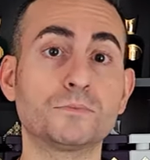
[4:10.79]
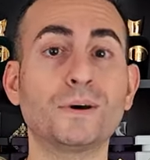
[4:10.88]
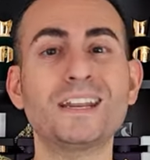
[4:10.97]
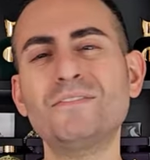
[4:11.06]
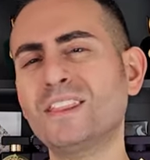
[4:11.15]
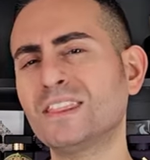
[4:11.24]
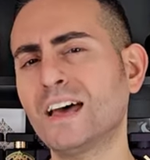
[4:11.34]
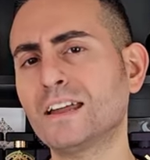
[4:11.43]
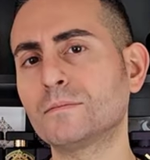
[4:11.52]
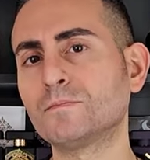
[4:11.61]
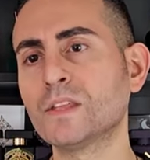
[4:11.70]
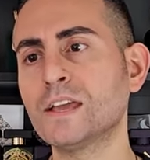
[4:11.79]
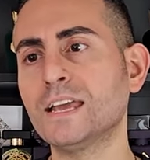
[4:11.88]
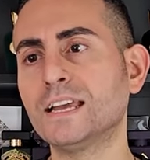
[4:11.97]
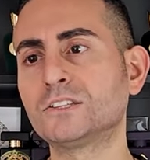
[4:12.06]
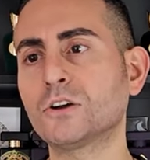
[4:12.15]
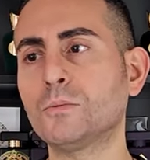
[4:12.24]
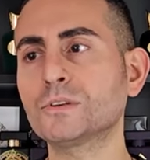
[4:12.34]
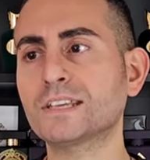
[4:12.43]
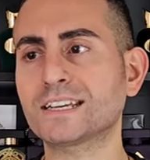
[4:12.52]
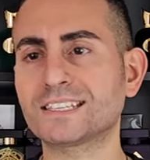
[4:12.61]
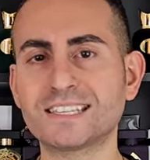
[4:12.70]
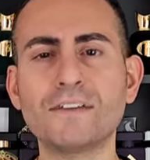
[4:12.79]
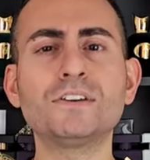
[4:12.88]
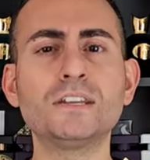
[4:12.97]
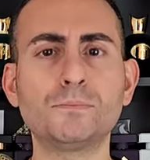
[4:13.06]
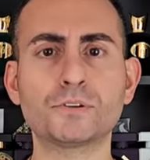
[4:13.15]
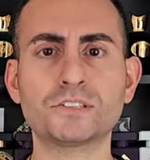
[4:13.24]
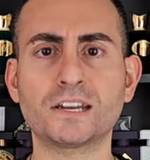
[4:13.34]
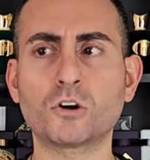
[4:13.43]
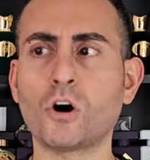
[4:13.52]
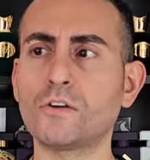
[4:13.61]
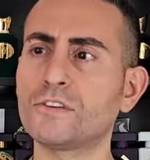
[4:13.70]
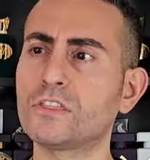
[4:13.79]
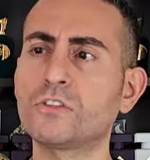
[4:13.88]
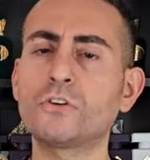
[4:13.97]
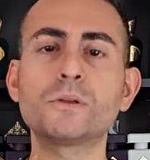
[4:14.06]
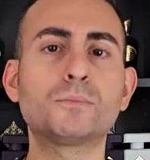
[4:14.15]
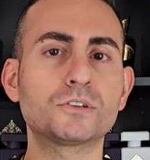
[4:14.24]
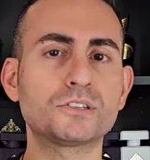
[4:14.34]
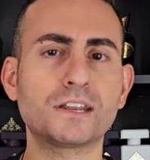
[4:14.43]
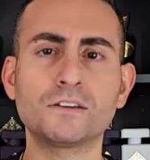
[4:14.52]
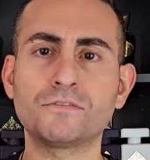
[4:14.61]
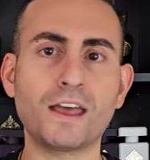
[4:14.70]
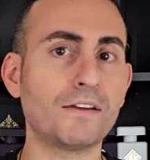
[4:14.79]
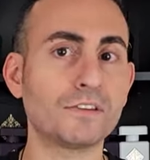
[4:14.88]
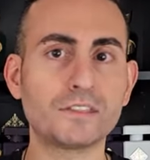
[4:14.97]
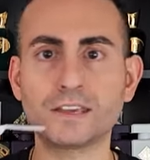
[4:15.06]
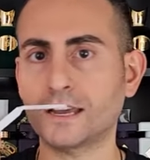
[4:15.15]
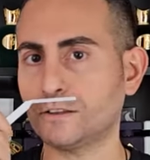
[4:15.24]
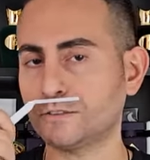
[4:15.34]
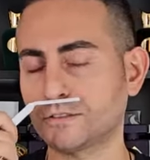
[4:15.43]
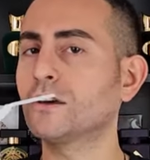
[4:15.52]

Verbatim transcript: But even then, it's almost like seventy percent coffee, thirty percent of everything else.